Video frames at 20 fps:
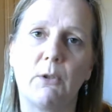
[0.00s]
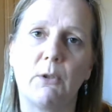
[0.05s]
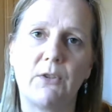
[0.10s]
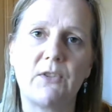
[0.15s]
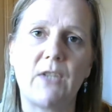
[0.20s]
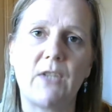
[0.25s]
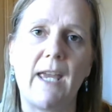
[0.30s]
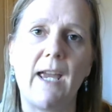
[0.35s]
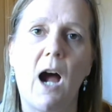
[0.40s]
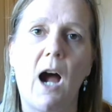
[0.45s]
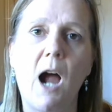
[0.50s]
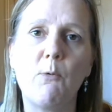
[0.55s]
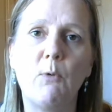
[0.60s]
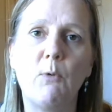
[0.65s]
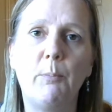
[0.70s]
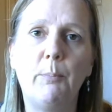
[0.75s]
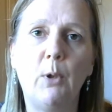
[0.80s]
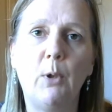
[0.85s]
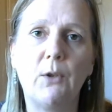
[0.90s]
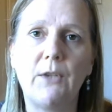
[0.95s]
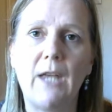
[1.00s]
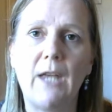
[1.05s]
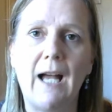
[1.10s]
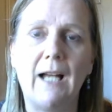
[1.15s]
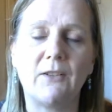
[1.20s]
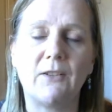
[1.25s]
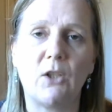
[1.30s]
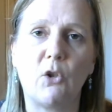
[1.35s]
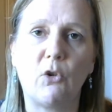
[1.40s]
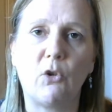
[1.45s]
as I say, I will put
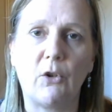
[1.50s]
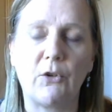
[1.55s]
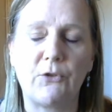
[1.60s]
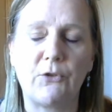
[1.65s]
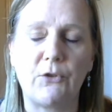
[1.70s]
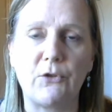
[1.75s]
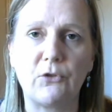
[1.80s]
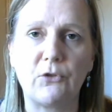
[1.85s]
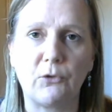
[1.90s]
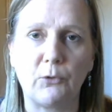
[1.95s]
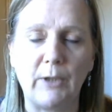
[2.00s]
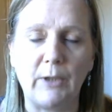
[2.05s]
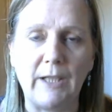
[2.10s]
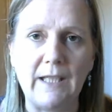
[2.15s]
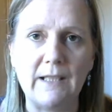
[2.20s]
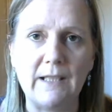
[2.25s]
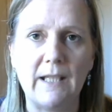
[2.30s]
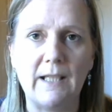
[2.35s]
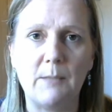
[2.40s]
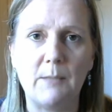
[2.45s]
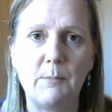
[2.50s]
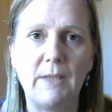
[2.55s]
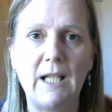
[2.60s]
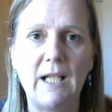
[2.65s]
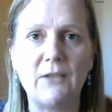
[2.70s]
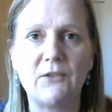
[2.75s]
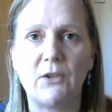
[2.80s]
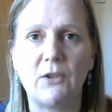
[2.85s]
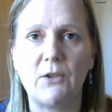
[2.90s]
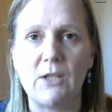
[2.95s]
that across the screen in a
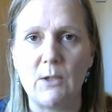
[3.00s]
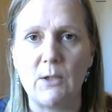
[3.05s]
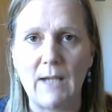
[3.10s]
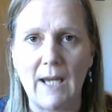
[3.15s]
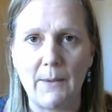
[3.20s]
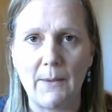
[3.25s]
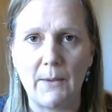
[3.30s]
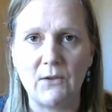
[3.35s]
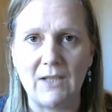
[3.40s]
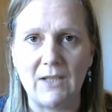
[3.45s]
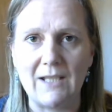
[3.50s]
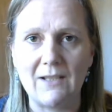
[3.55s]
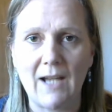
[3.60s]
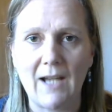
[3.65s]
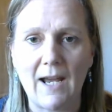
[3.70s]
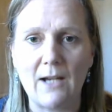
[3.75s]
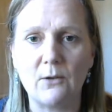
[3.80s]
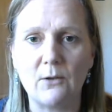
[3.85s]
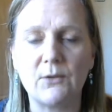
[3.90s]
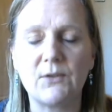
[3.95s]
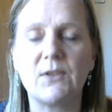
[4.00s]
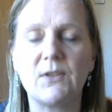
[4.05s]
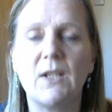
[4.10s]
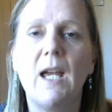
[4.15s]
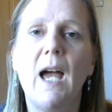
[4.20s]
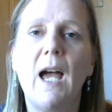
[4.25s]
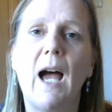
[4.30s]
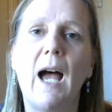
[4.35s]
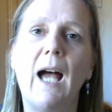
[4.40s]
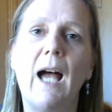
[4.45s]
minute so that you get the details
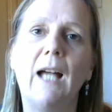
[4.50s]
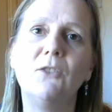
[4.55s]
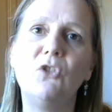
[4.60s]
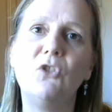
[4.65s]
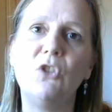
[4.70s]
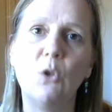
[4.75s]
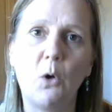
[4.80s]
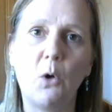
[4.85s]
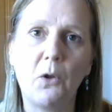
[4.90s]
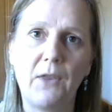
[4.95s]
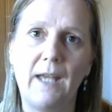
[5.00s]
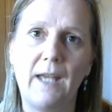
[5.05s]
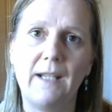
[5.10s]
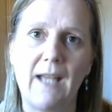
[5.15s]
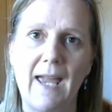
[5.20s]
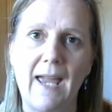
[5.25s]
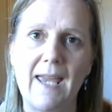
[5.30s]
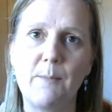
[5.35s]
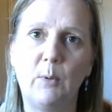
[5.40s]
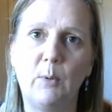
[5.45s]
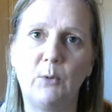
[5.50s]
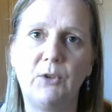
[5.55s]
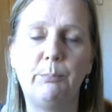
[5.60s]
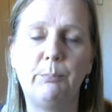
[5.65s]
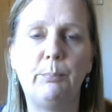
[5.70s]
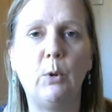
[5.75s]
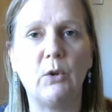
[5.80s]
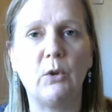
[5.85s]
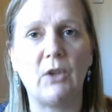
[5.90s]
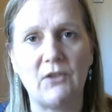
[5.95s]
and you're then able to
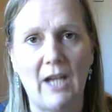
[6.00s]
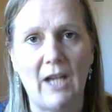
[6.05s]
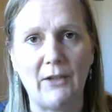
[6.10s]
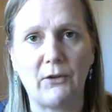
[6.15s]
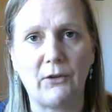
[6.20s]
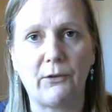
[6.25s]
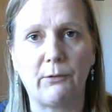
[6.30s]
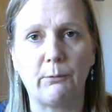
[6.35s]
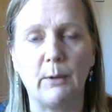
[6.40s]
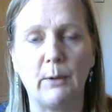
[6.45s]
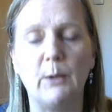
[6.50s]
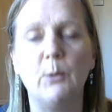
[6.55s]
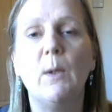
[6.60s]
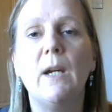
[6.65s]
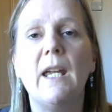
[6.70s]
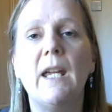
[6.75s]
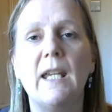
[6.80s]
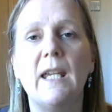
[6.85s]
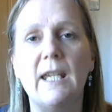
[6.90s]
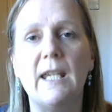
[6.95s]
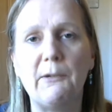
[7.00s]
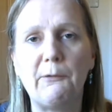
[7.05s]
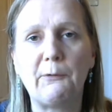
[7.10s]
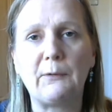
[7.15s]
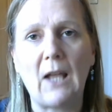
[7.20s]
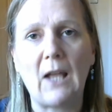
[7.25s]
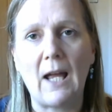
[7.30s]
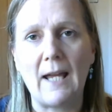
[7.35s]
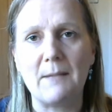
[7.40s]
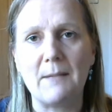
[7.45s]
put a test through
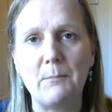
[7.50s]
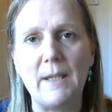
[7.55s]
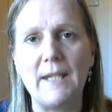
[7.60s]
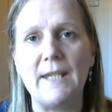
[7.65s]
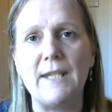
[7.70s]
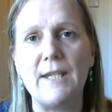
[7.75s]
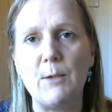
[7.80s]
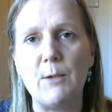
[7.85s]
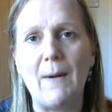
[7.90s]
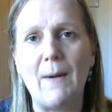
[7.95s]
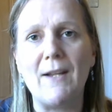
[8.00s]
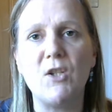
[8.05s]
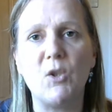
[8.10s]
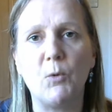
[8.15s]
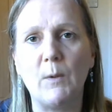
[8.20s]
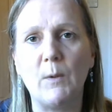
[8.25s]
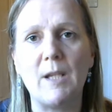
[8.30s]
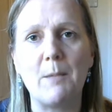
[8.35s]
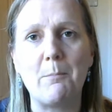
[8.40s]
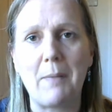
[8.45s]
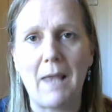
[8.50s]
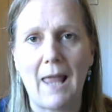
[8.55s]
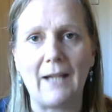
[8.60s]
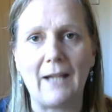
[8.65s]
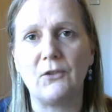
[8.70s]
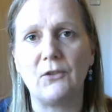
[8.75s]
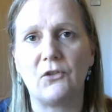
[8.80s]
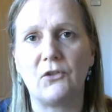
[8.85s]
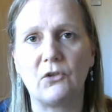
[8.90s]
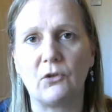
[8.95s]
if, like me, you end up with a
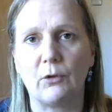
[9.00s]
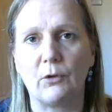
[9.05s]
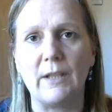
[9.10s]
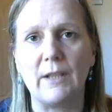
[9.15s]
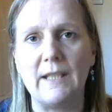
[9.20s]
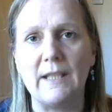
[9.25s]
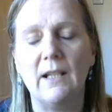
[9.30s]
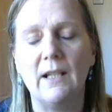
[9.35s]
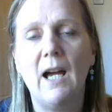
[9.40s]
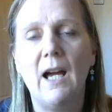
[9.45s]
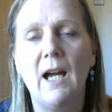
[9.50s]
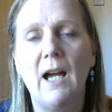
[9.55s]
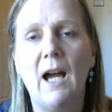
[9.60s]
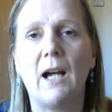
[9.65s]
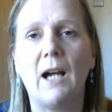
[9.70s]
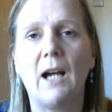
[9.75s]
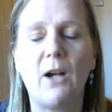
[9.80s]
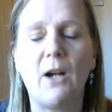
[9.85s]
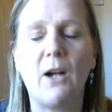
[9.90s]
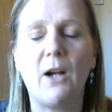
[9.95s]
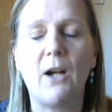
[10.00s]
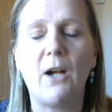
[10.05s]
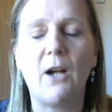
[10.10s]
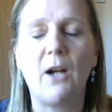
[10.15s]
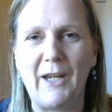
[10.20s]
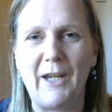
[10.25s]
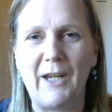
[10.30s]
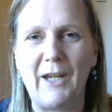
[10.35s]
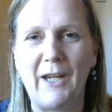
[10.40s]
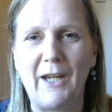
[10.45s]
blank screen and can't
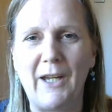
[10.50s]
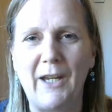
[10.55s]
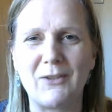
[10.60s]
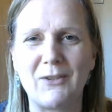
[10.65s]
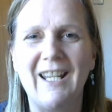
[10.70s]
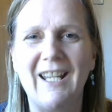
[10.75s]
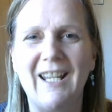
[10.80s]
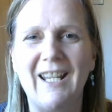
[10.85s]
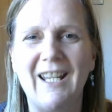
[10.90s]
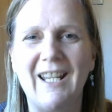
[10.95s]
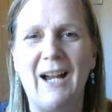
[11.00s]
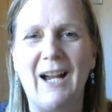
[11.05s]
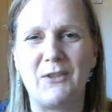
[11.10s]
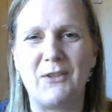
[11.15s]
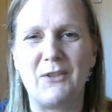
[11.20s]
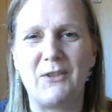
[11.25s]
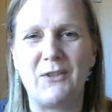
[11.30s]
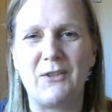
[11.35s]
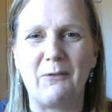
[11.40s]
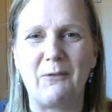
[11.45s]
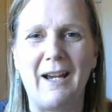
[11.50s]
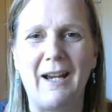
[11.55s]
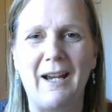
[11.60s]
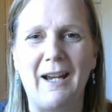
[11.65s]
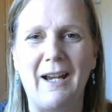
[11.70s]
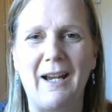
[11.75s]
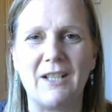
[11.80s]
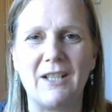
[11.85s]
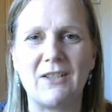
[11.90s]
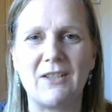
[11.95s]
figure out how to get
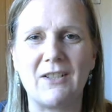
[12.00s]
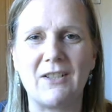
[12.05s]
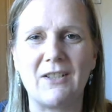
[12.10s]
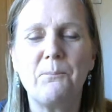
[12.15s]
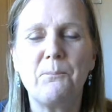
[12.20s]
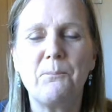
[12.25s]
round it.